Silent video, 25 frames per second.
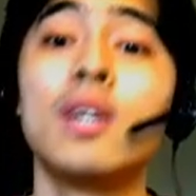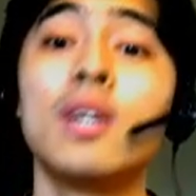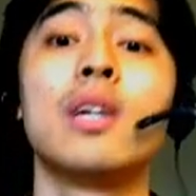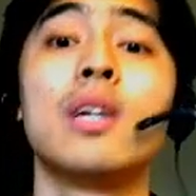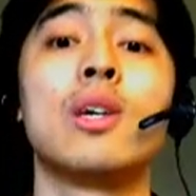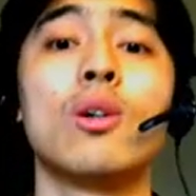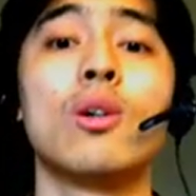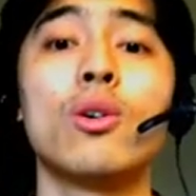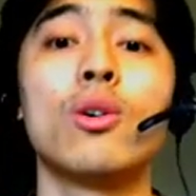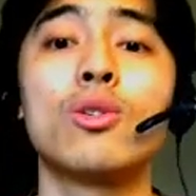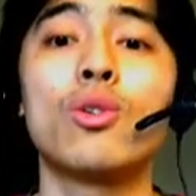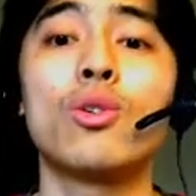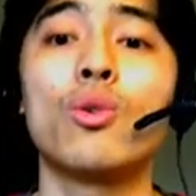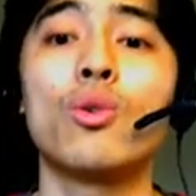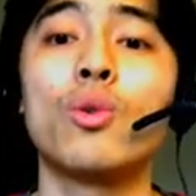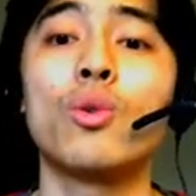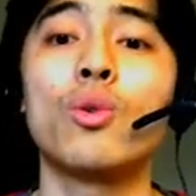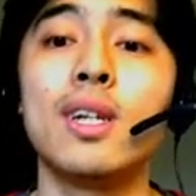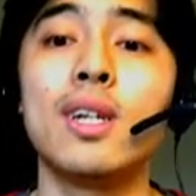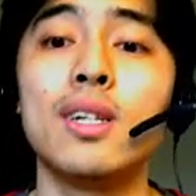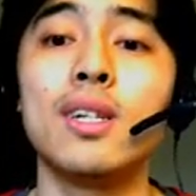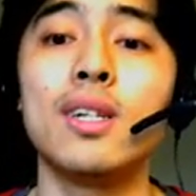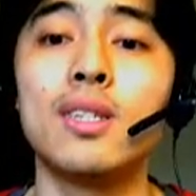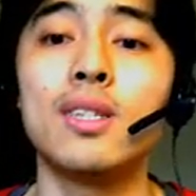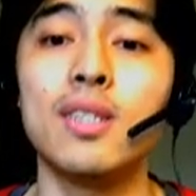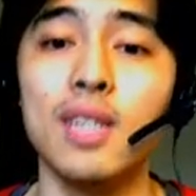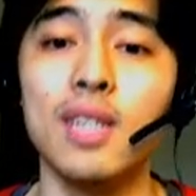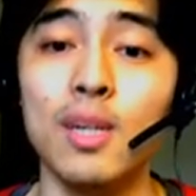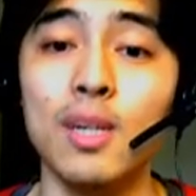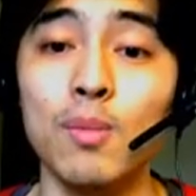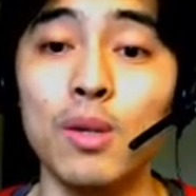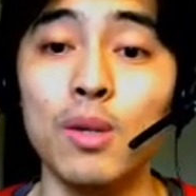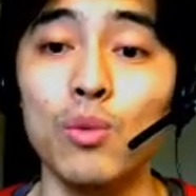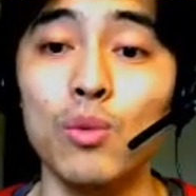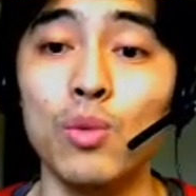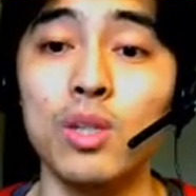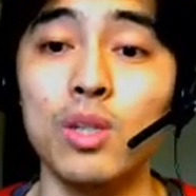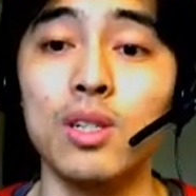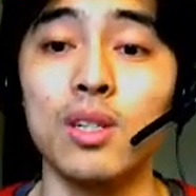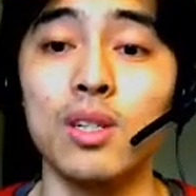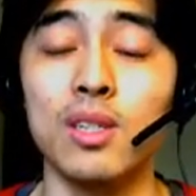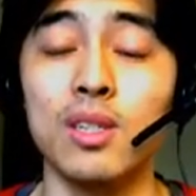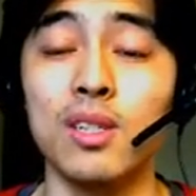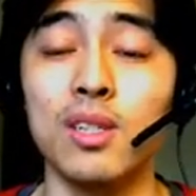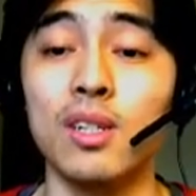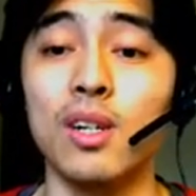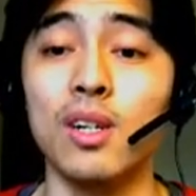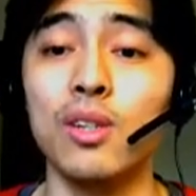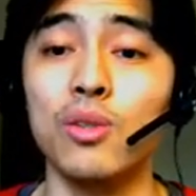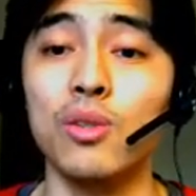He also created Steemit, which is
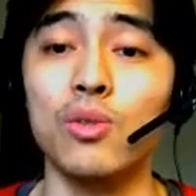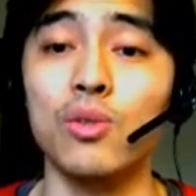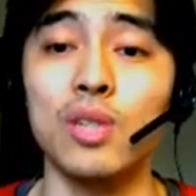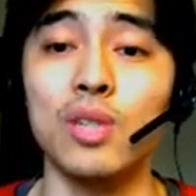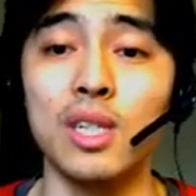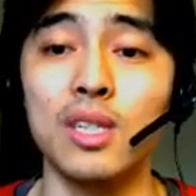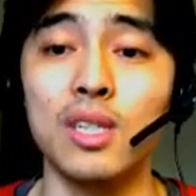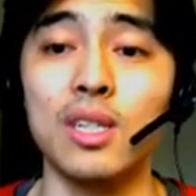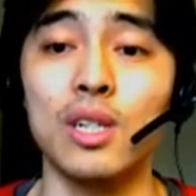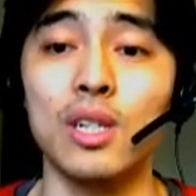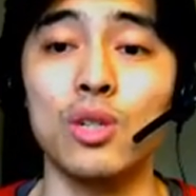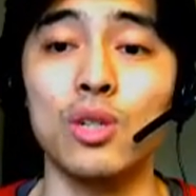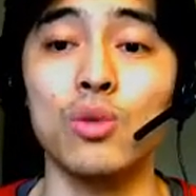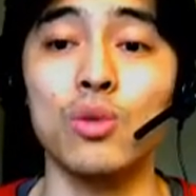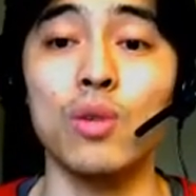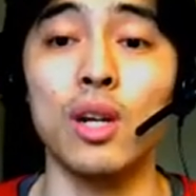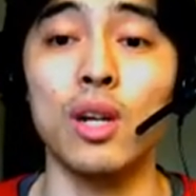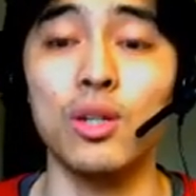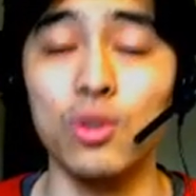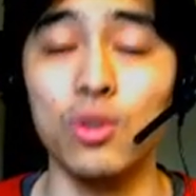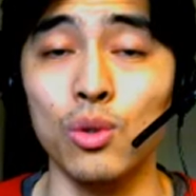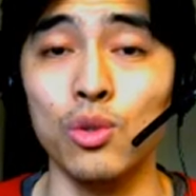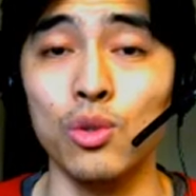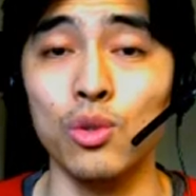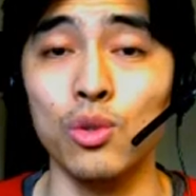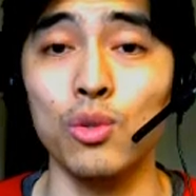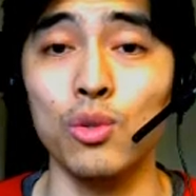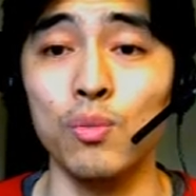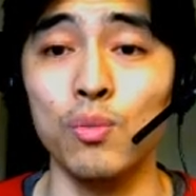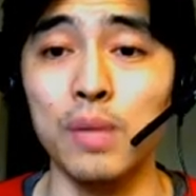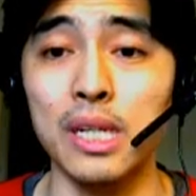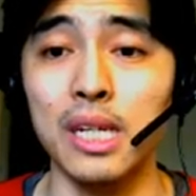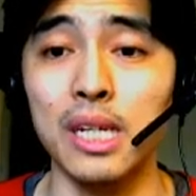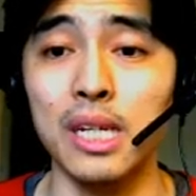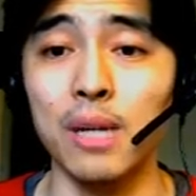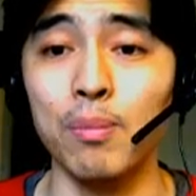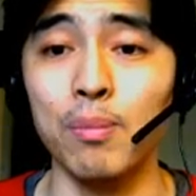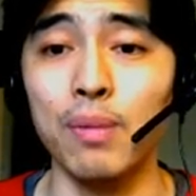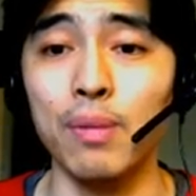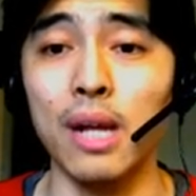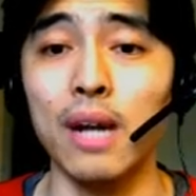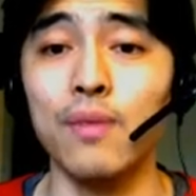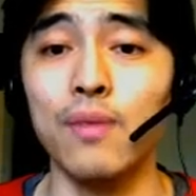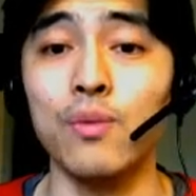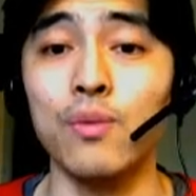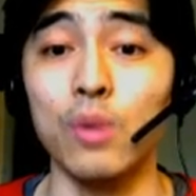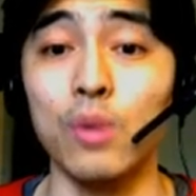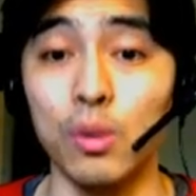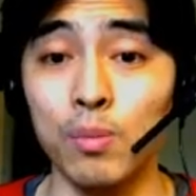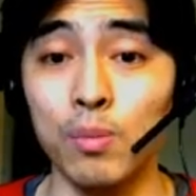another decentralized social media
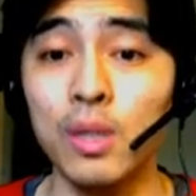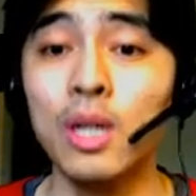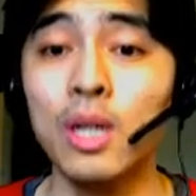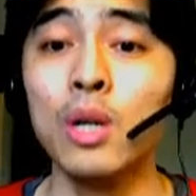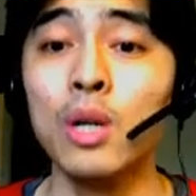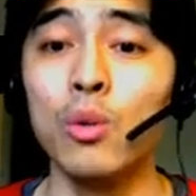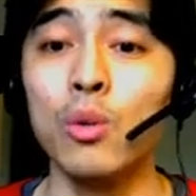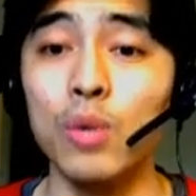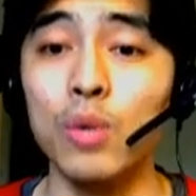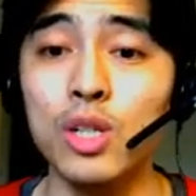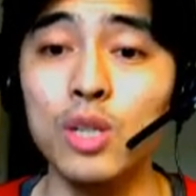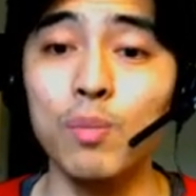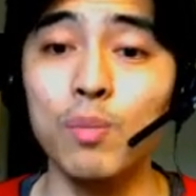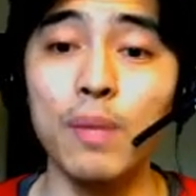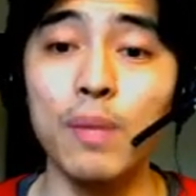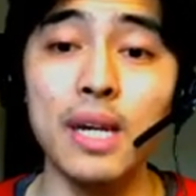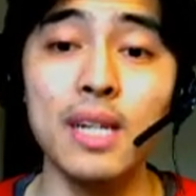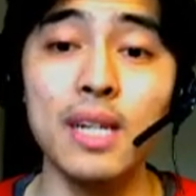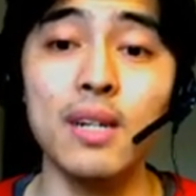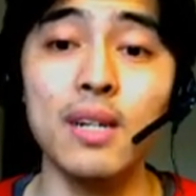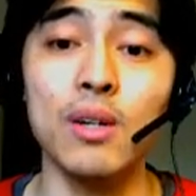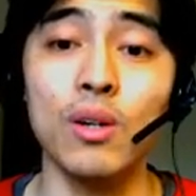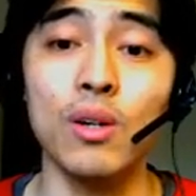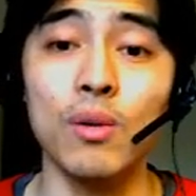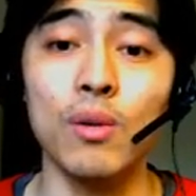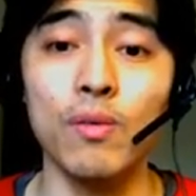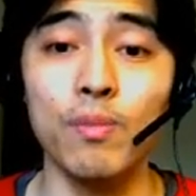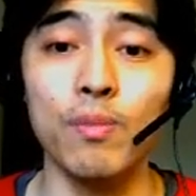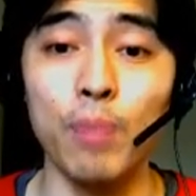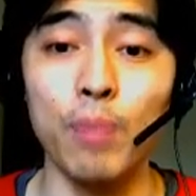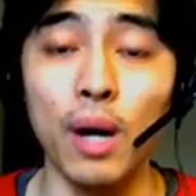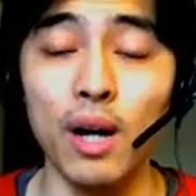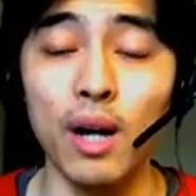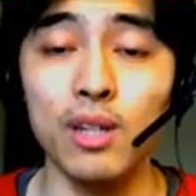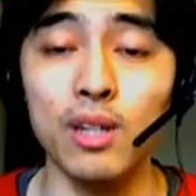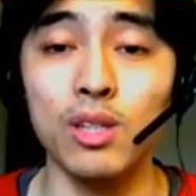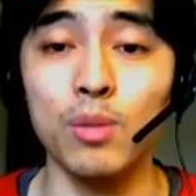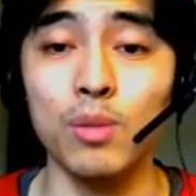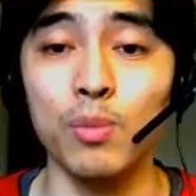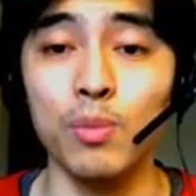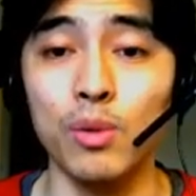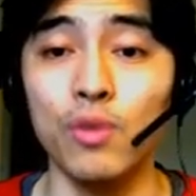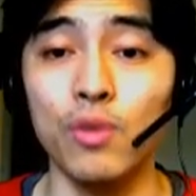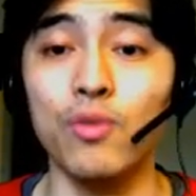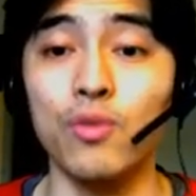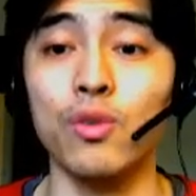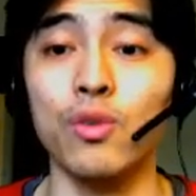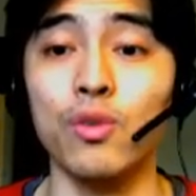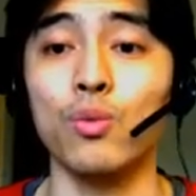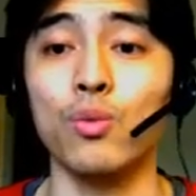platform, which made it possible
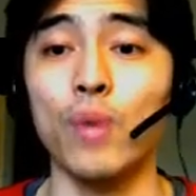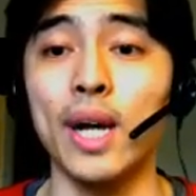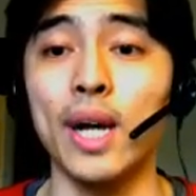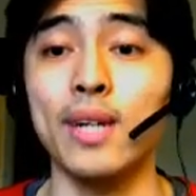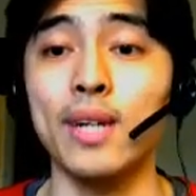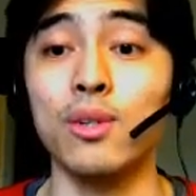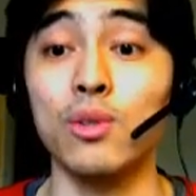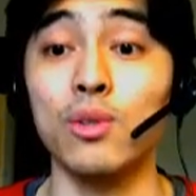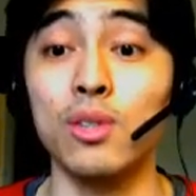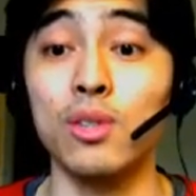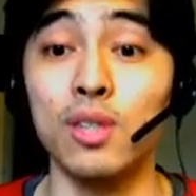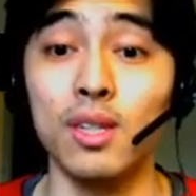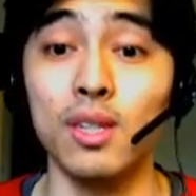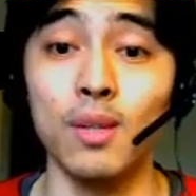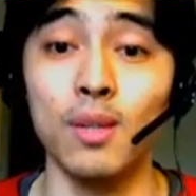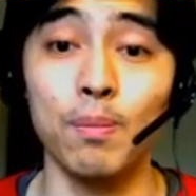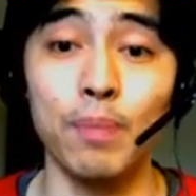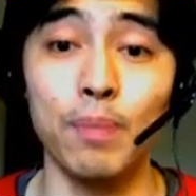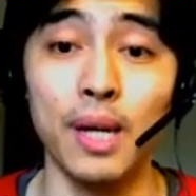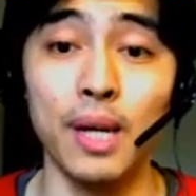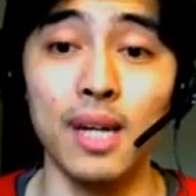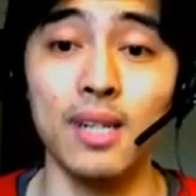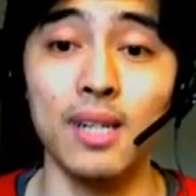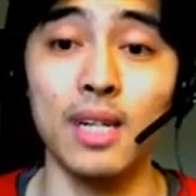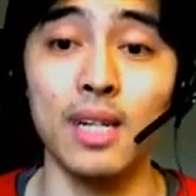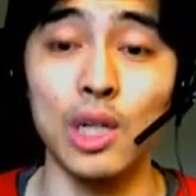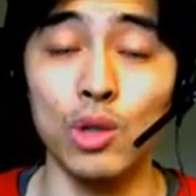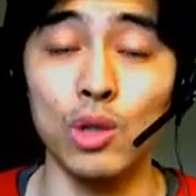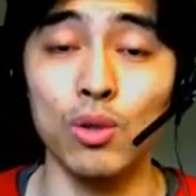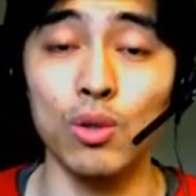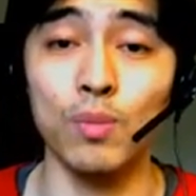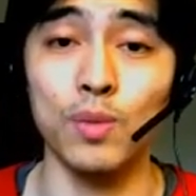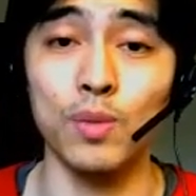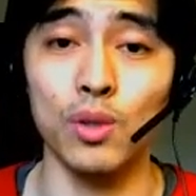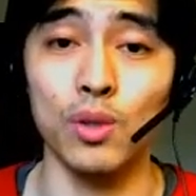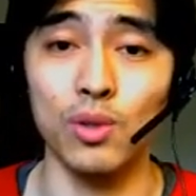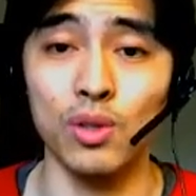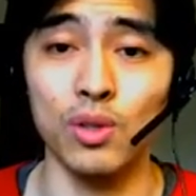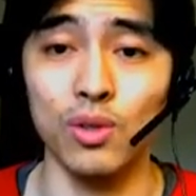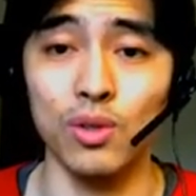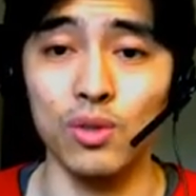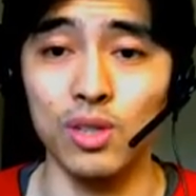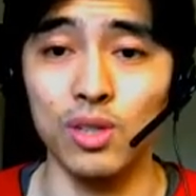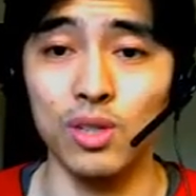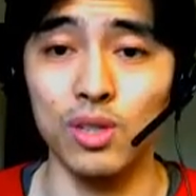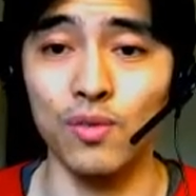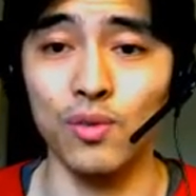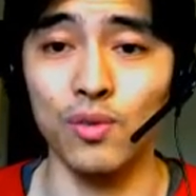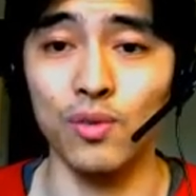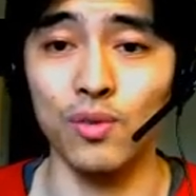for writers to get paid in
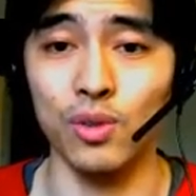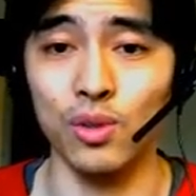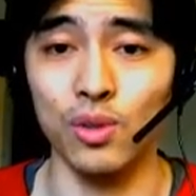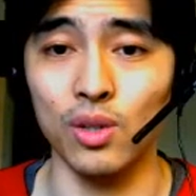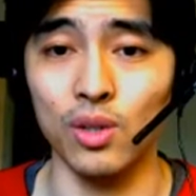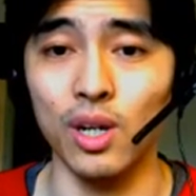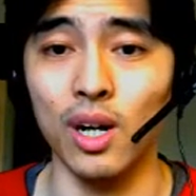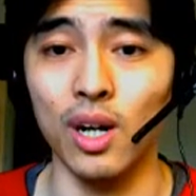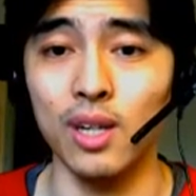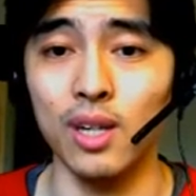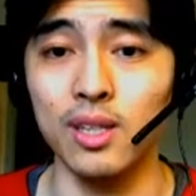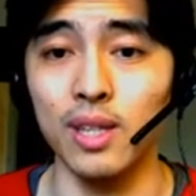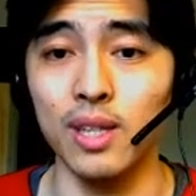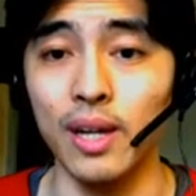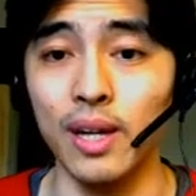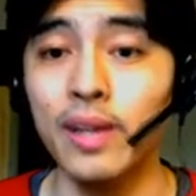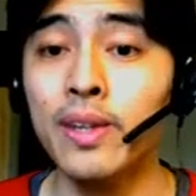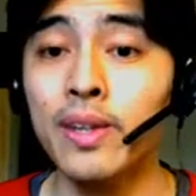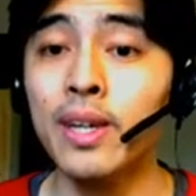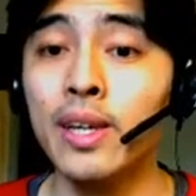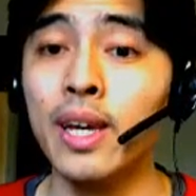cryptocurrency for their content.